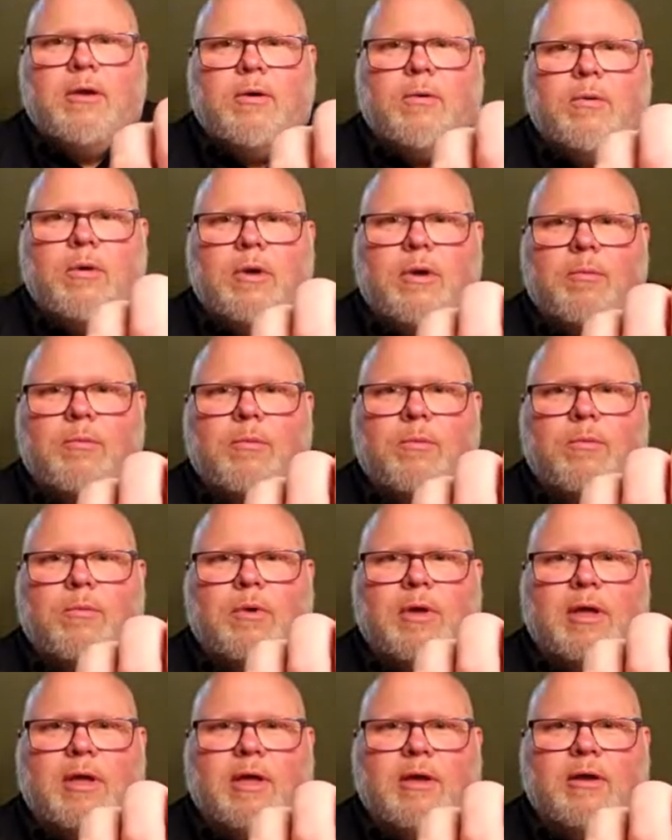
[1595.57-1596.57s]
Well,
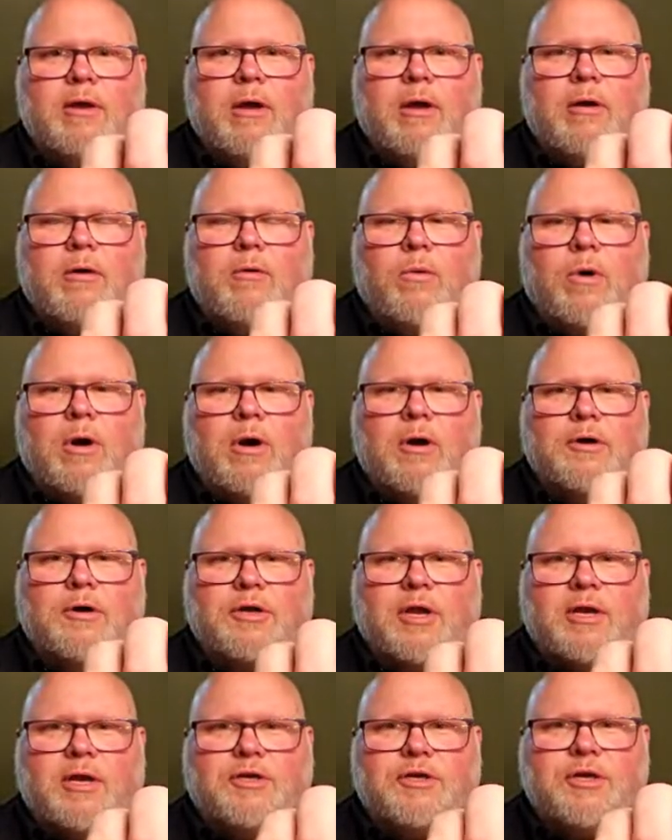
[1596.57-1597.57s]

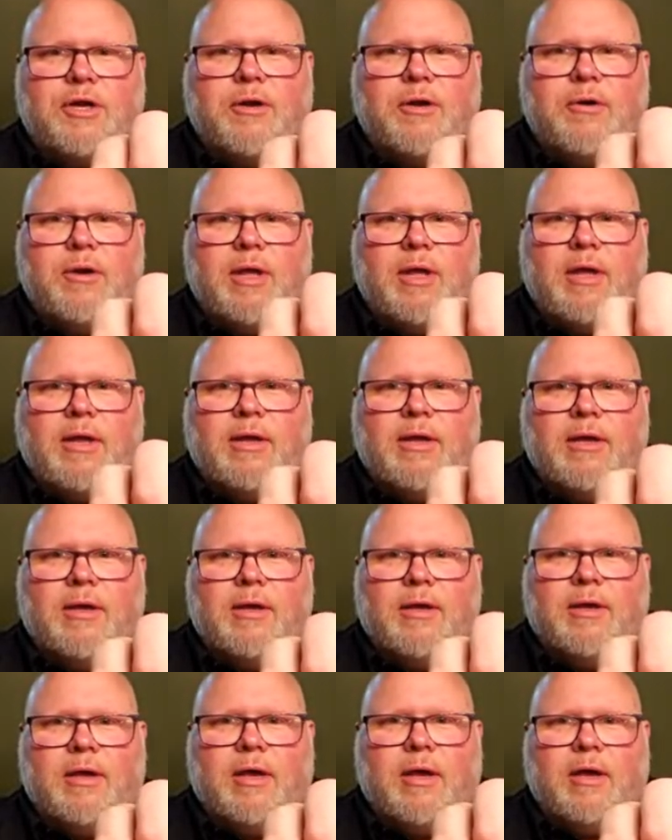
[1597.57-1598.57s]
RJ showed
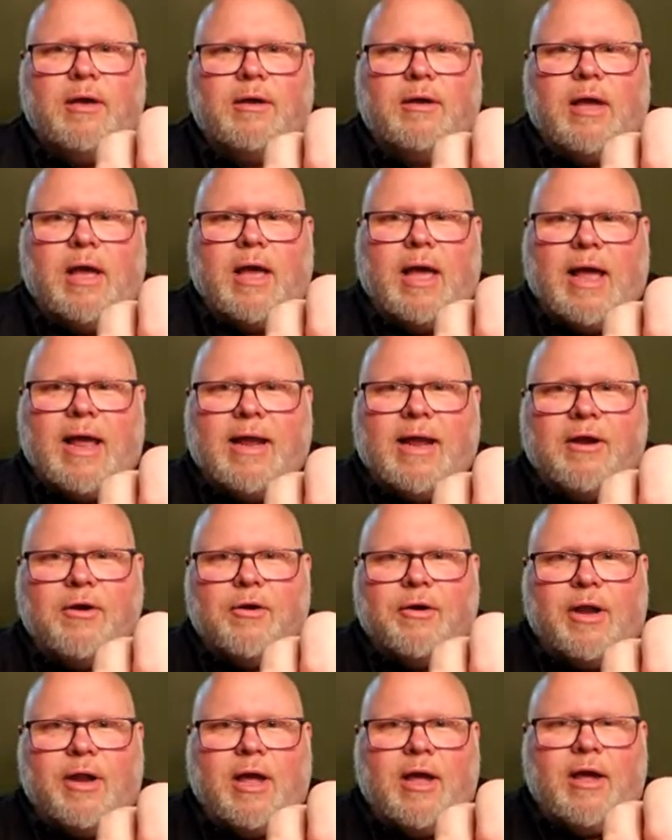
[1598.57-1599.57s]
a
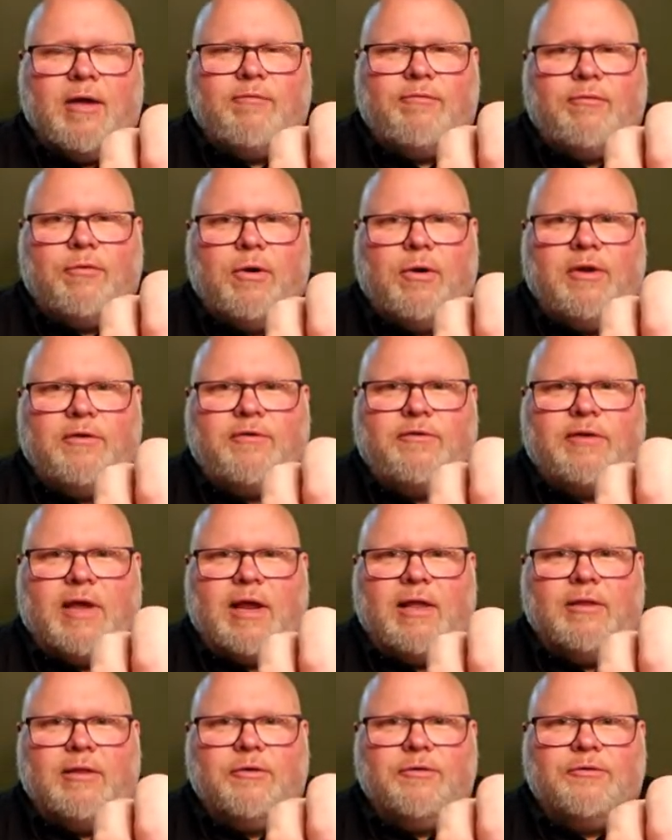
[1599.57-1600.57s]
anchor knife or a
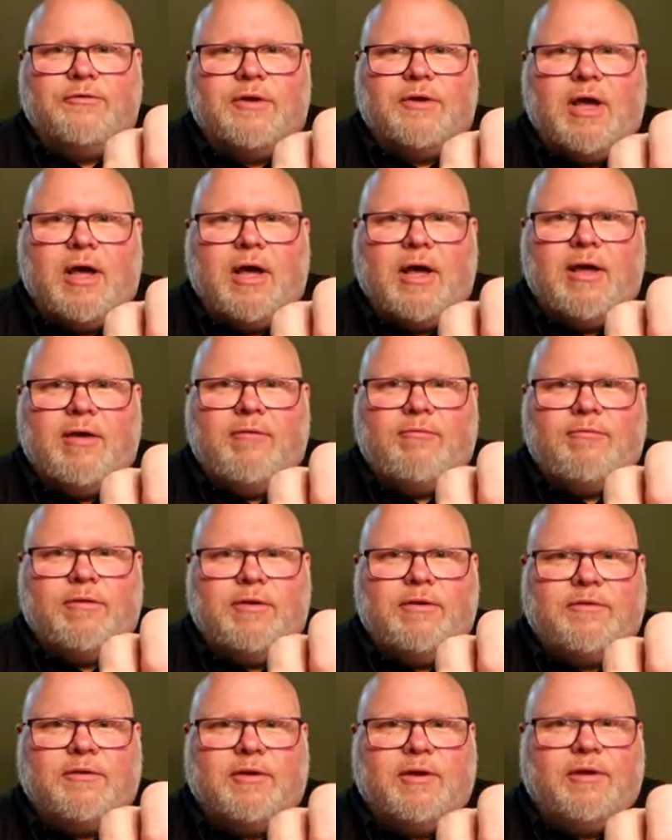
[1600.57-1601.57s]
sailor's knife.
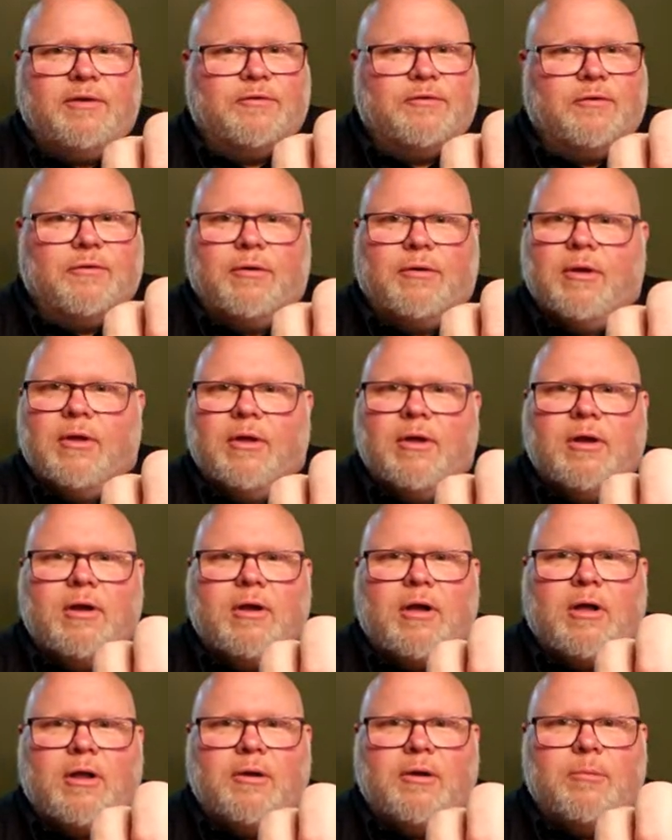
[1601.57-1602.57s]
These things are
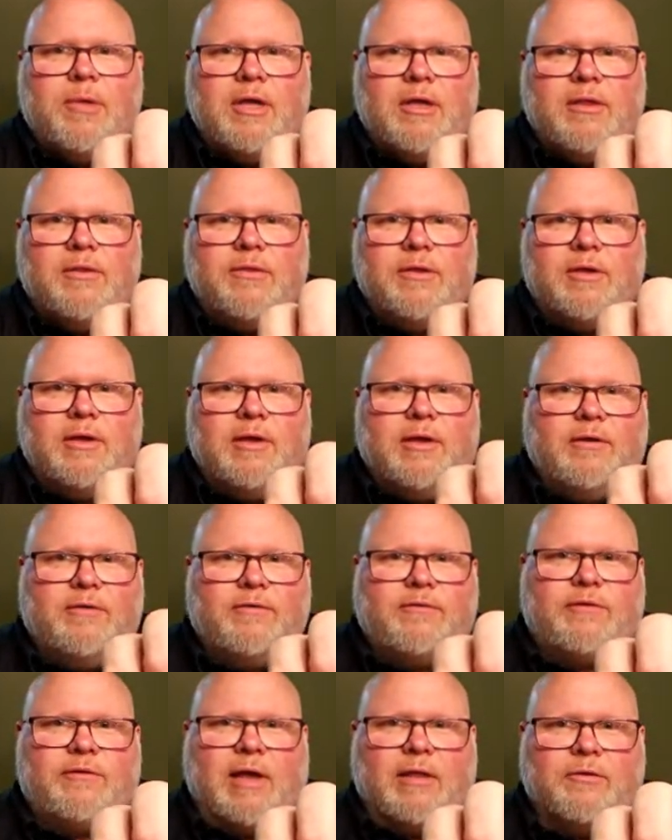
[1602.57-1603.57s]
called a million things:
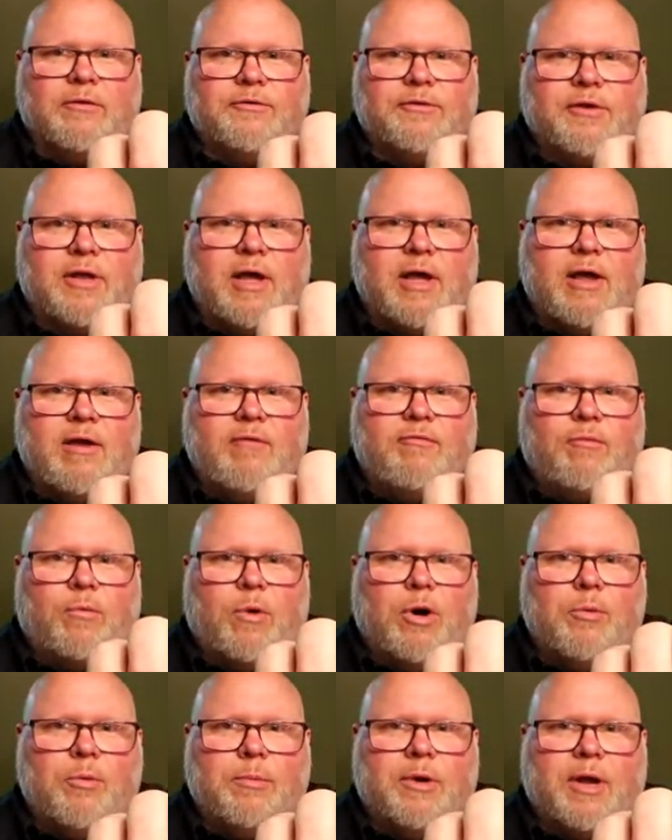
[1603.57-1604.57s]
sailor's knife,
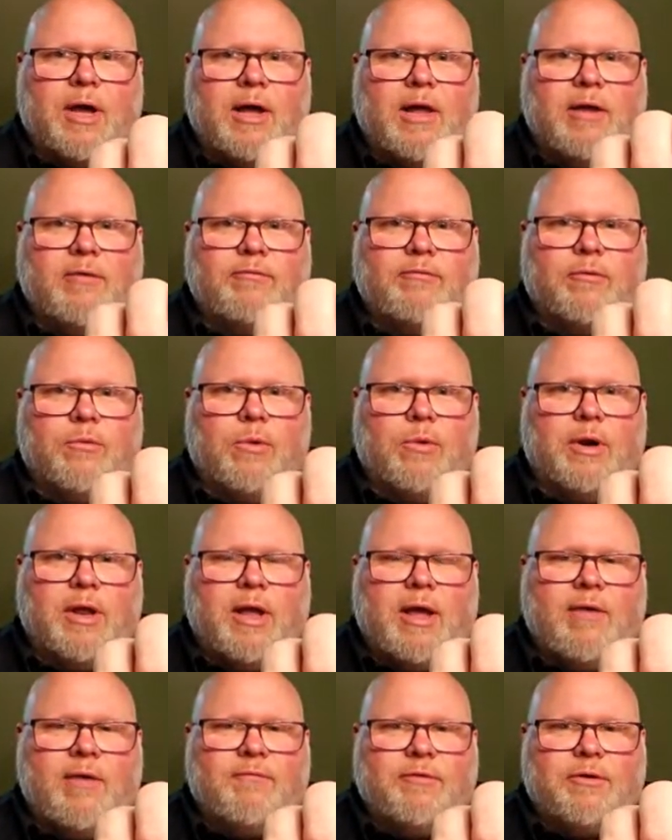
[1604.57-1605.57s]
rope knife, or what
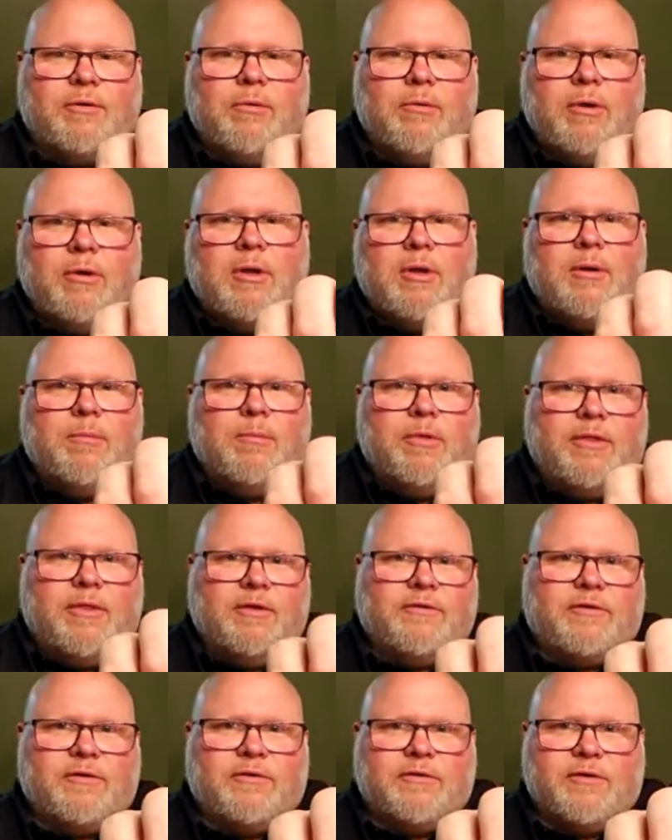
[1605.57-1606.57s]
have you. But
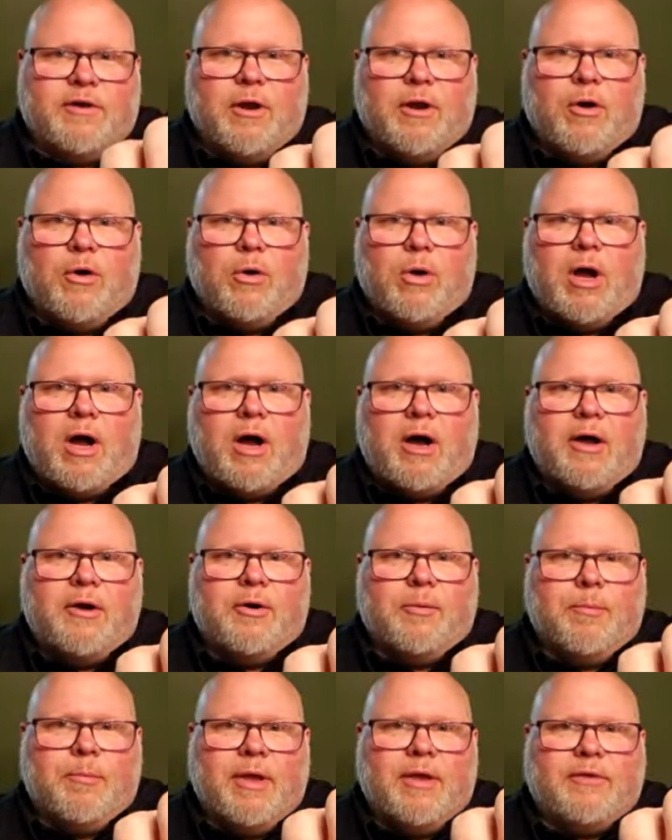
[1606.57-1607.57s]
this is an old
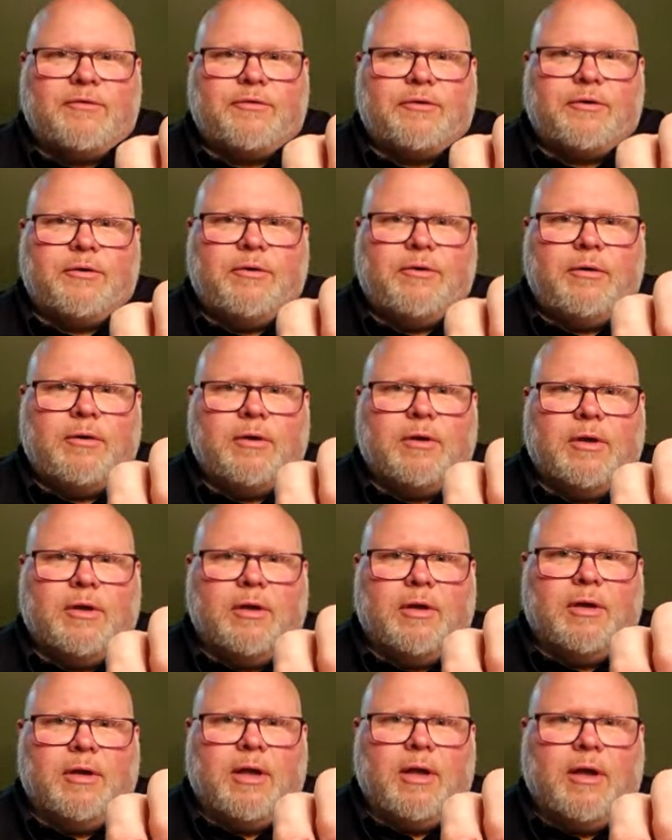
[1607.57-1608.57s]
otter messer
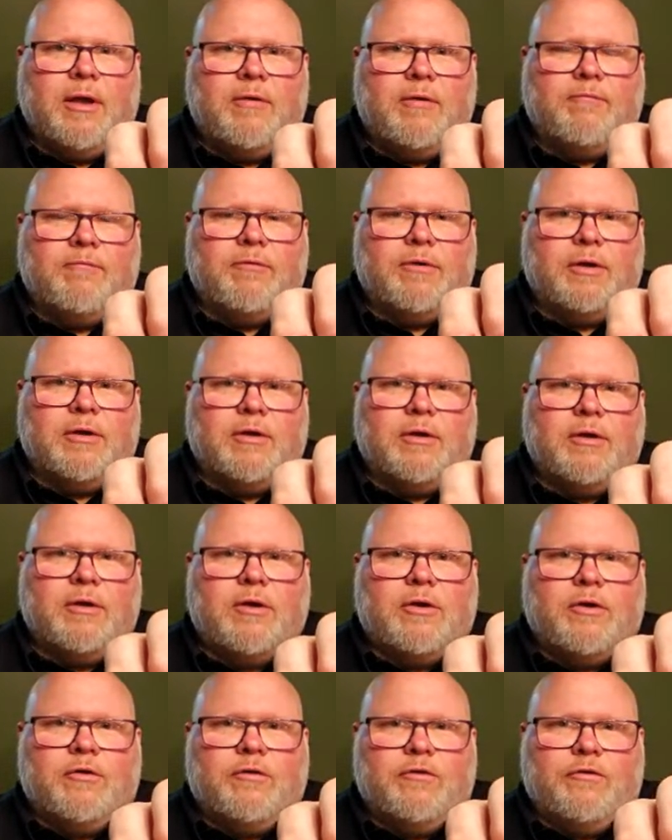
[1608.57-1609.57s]
out of
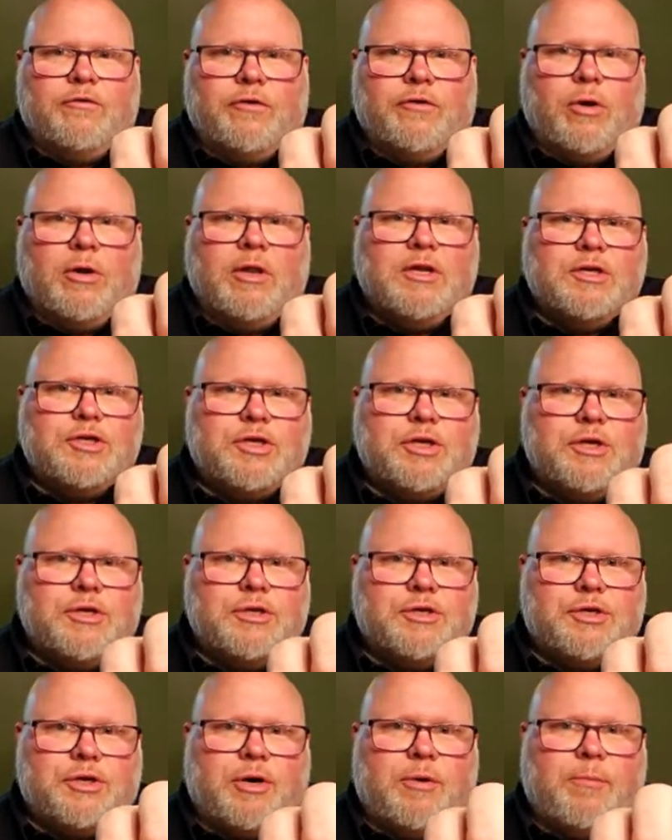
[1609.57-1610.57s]
Zollingen,
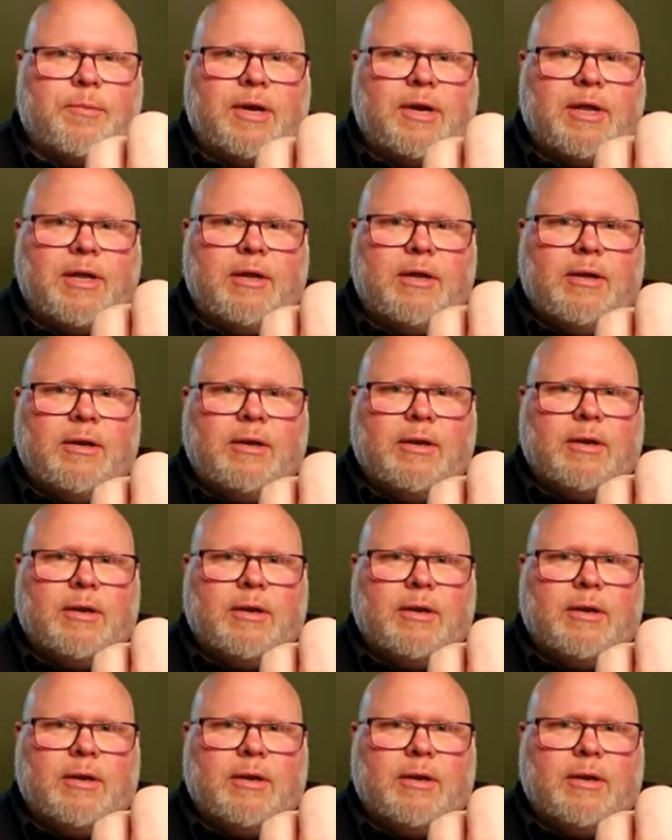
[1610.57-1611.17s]
Germany,